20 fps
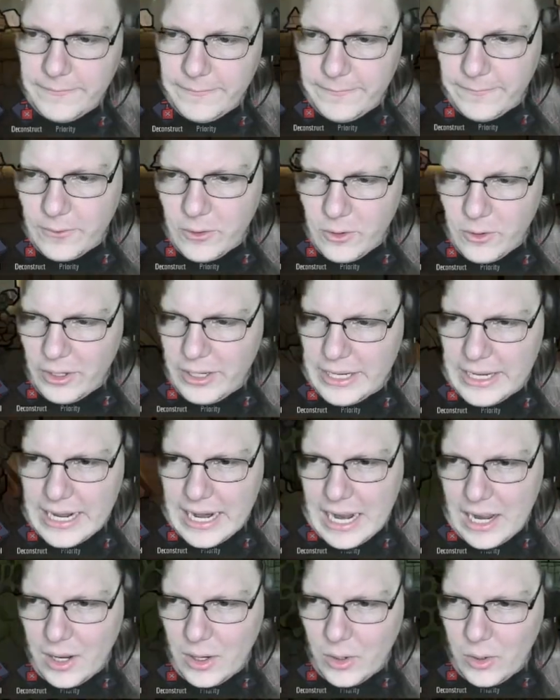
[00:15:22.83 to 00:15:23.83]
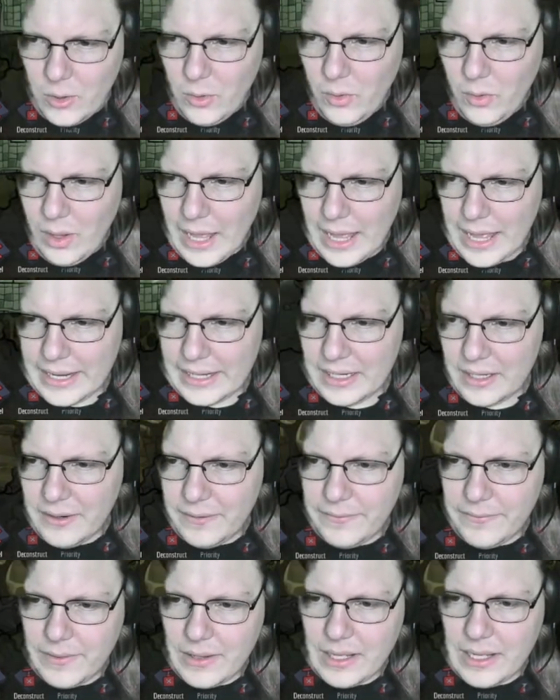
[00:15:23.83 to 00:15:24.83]
For now, I need to
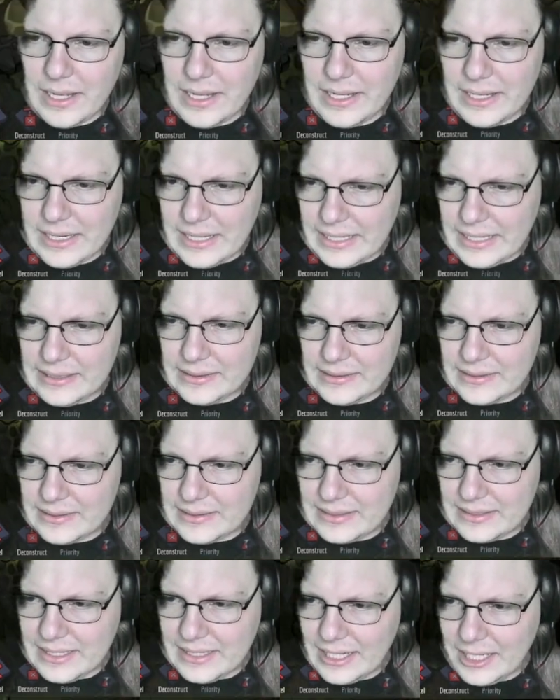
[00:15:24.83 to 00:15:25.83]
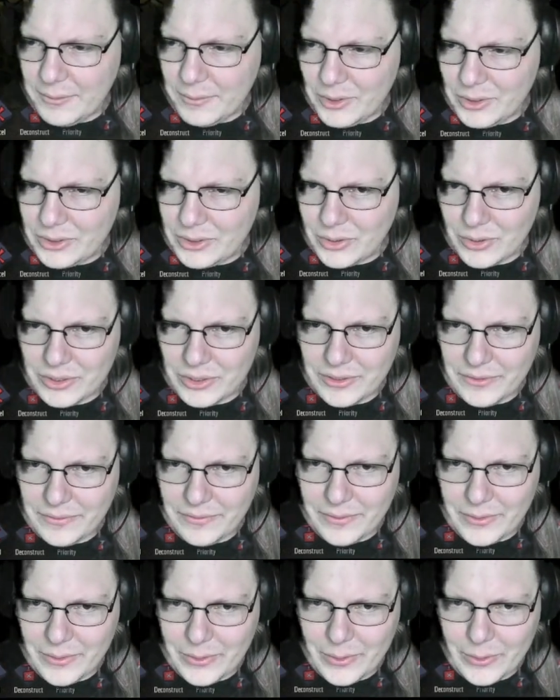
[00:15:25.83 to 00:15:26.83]
find a sustainable source of
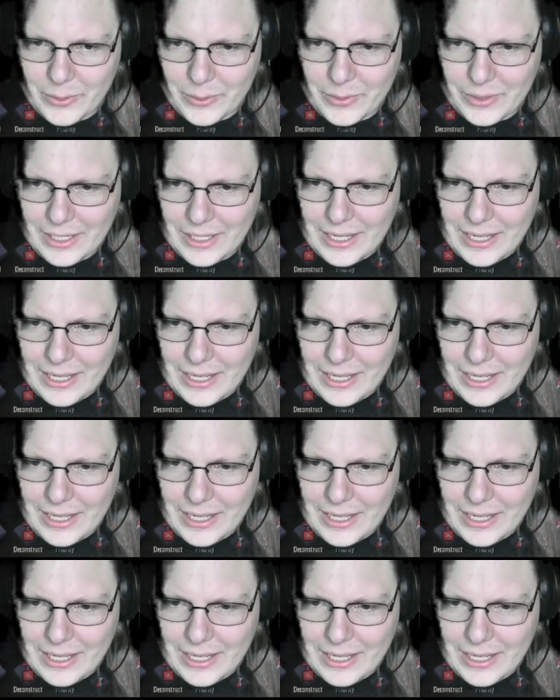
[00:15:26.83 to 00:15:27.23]
food